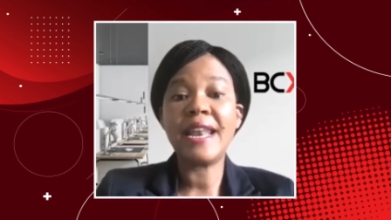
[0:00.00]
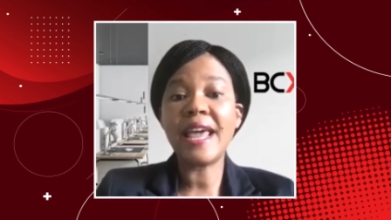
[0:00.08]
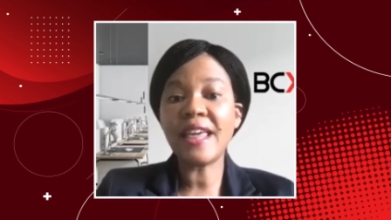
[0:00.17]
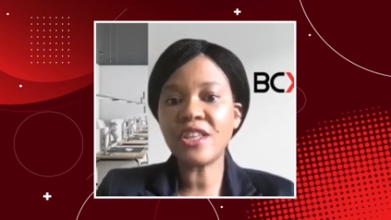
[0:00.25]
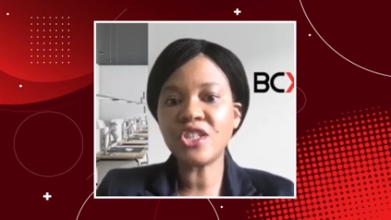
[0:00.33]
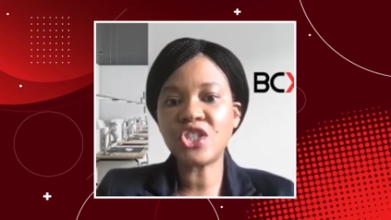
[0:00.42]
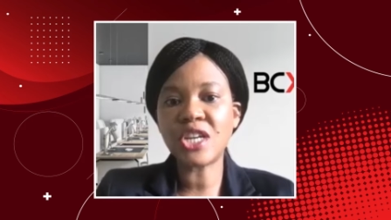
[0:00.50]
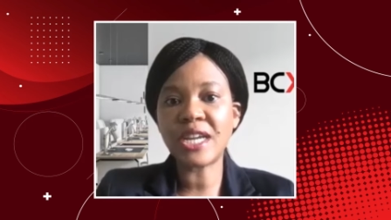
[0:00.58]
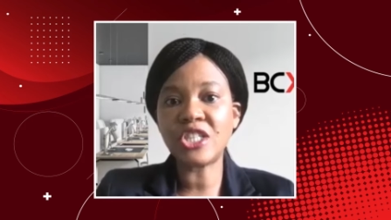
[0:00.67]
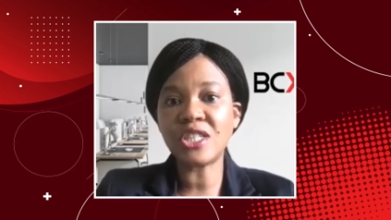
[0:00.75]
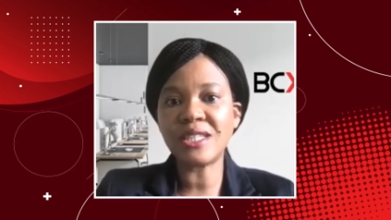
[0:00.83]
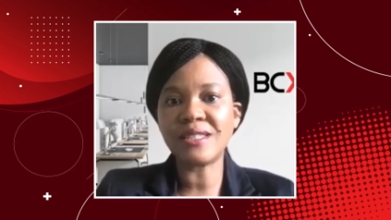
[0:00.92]
Another
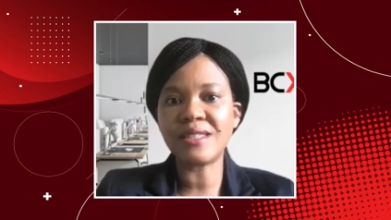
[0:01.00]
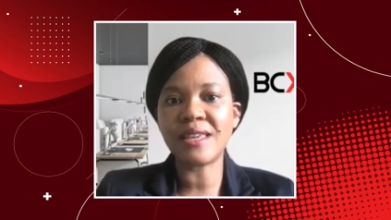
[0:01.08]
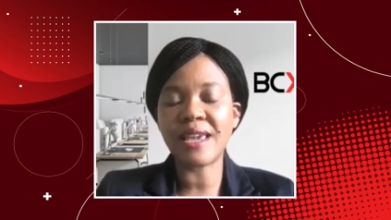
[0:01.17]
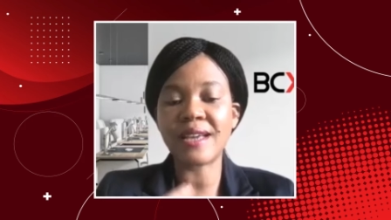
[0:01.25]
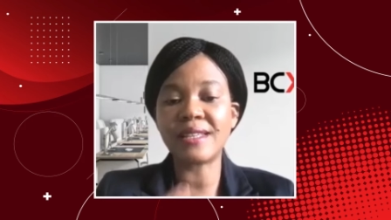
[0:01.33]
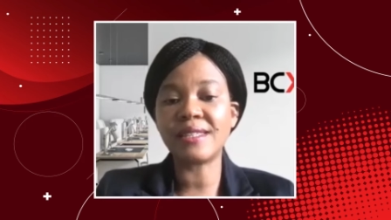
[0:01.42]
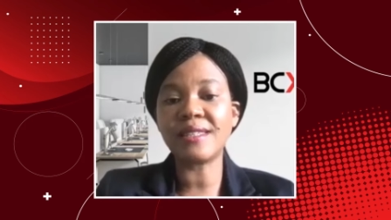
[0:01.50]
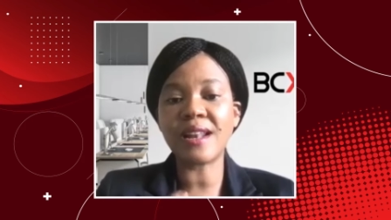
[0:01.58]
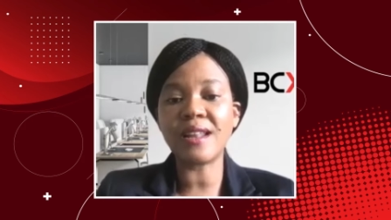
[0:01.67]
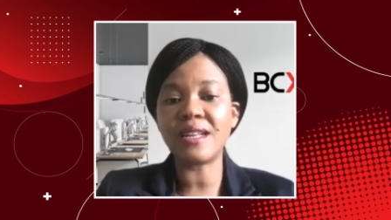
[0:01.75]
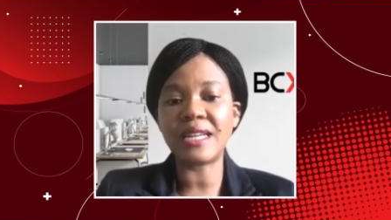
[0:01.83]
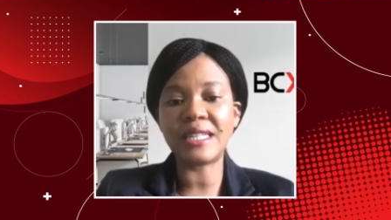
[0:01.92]
change is the
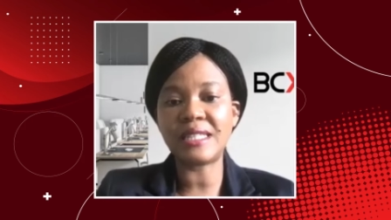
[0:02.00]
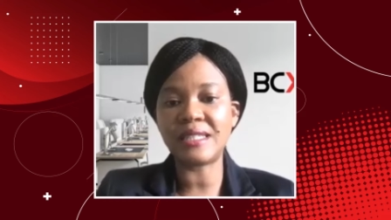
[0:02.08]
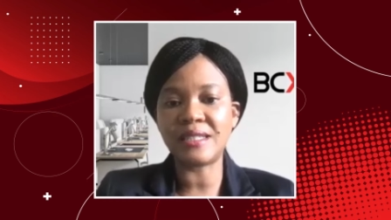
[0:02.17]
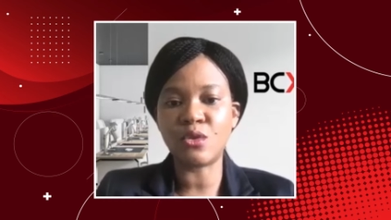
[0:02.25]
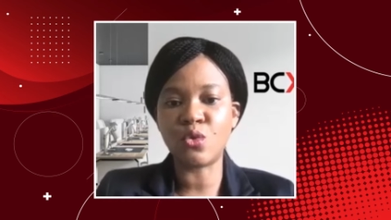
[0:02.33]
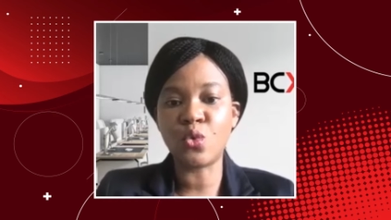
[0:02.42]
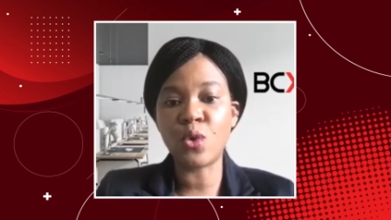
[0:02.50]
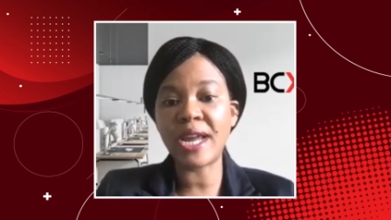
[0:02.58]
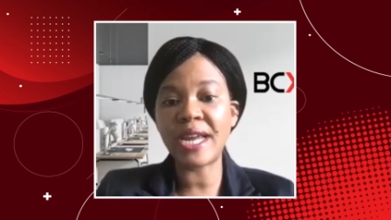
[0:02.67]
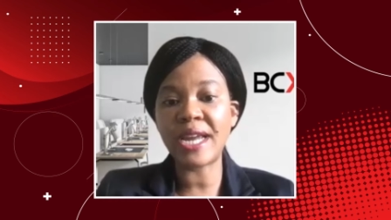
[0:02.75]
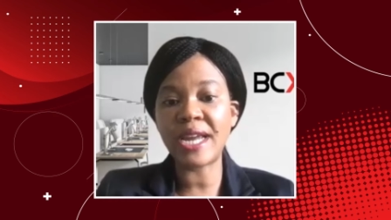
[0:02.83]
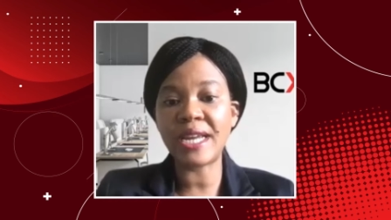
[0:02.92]
accelerated
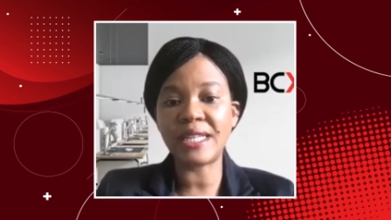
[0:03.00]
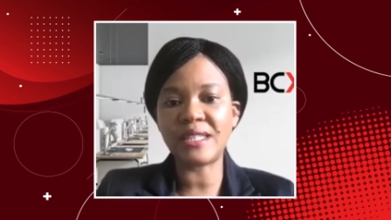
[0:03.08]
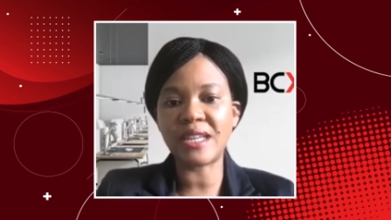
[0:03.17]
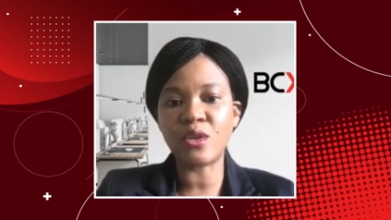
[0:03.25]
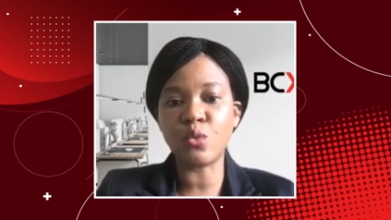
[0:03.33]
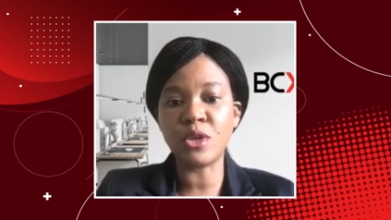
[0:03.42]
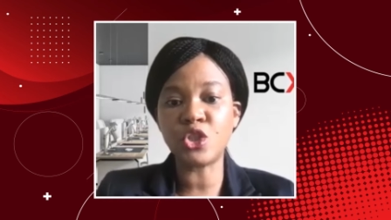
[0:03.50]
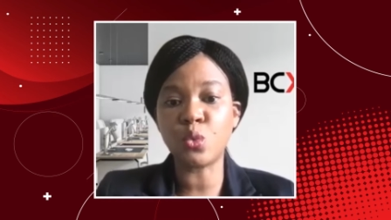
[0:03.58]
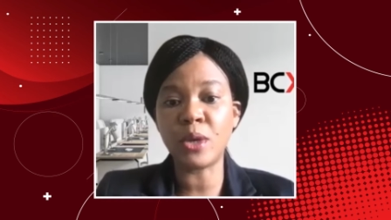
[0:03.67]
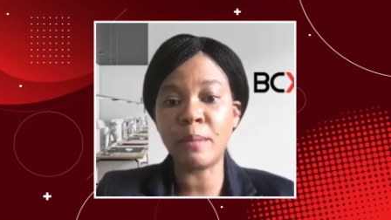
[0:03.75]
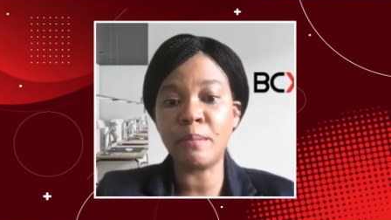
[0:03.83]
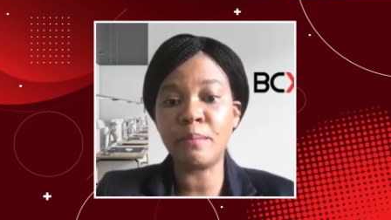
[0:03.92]
rate at which
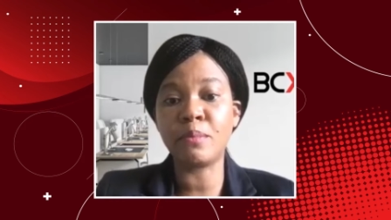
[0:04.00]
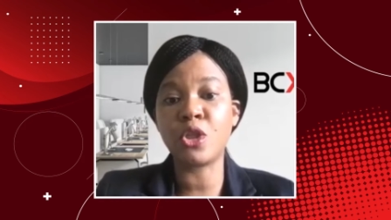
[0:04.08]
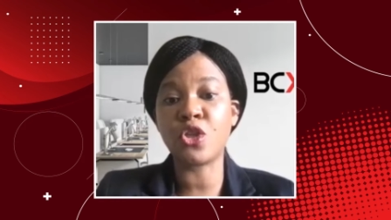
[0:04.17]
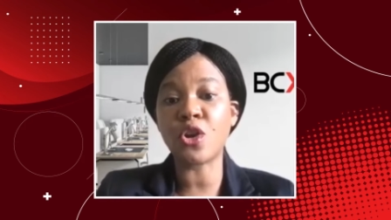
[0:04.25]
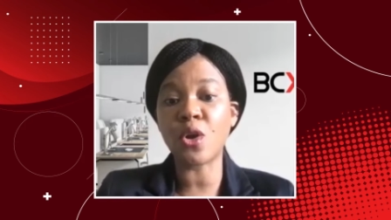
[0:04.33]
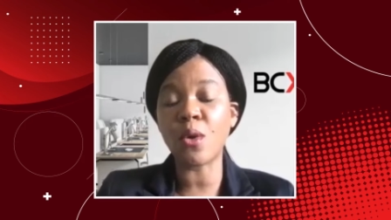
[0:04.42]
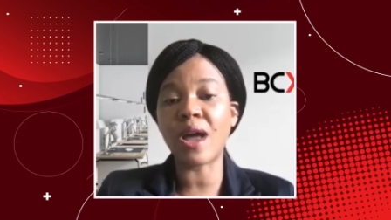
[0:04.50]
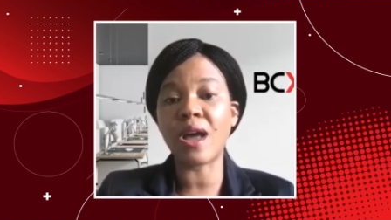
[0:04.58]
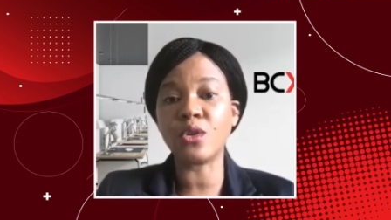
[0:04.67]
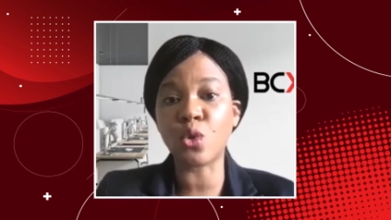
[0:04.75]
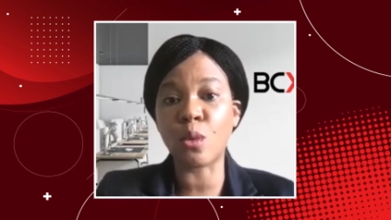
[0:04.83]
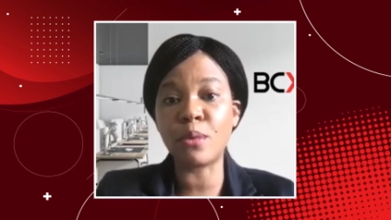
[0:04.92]
we throw
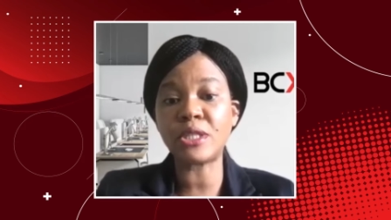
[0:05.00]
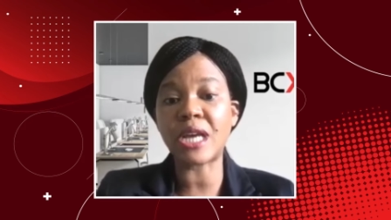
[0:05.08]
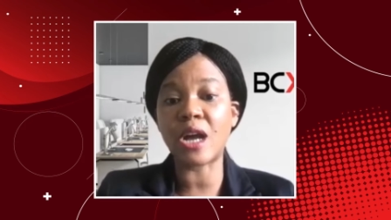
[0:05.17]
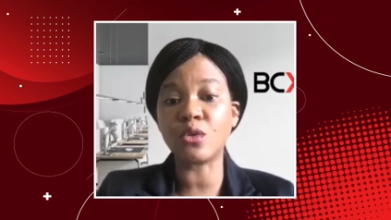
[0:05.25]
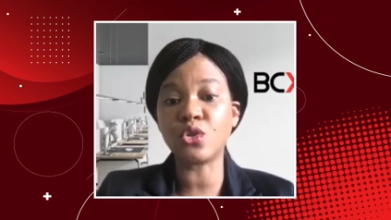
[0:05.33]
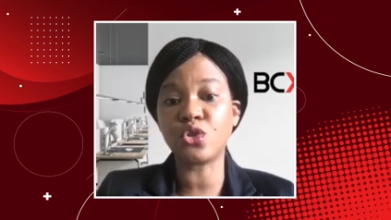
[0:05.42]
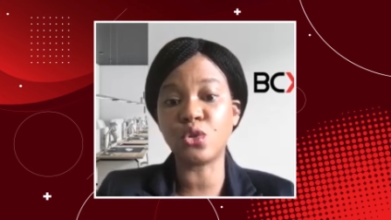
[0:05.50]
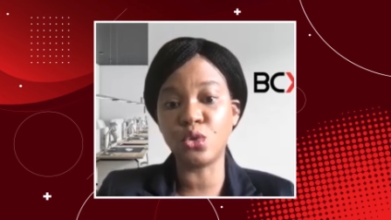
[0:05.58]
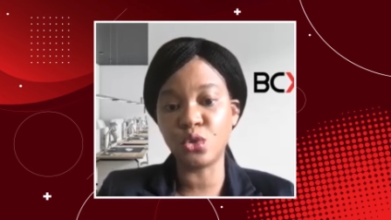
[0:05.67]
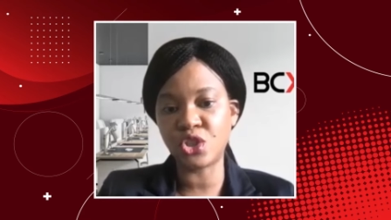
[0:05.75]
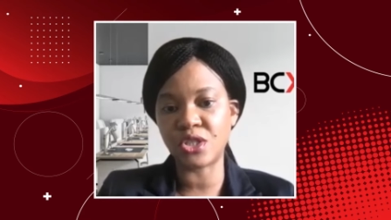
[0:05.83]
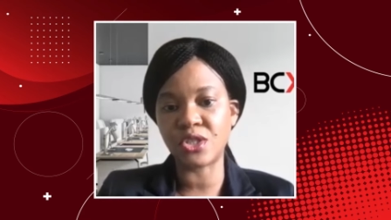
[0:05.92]
out or put out
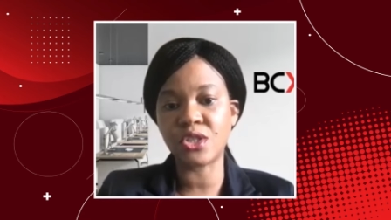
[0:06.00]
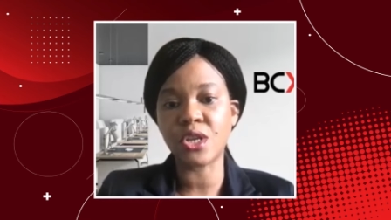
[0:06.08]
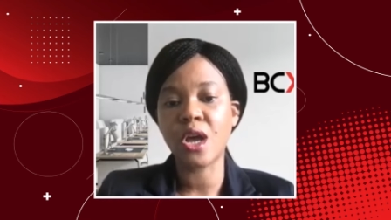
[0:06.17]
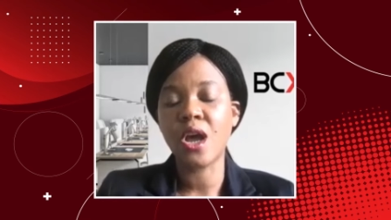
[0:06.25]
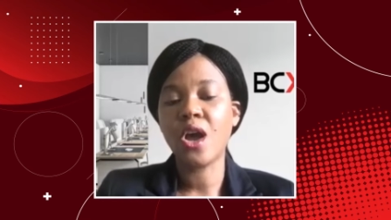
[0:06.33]
solutions.